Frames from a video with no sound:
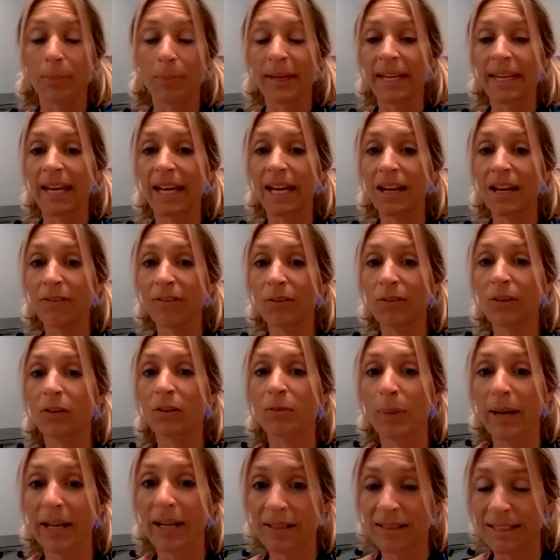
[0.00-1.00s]
Be careful
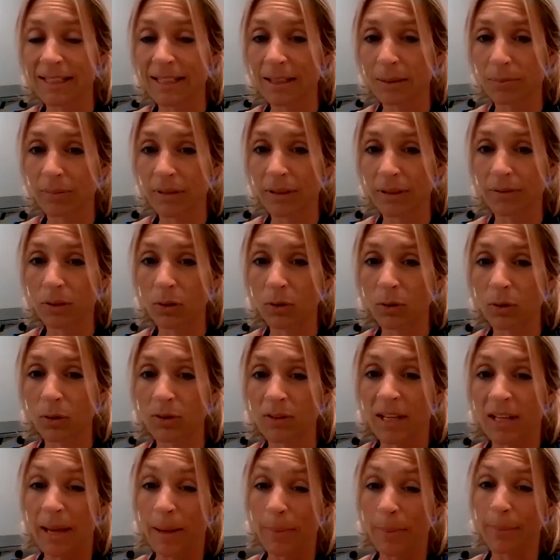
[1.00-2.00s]
about slippery
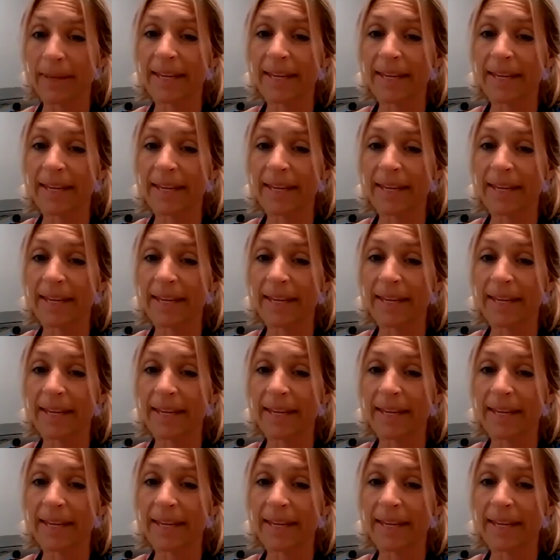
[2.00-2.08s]
floors.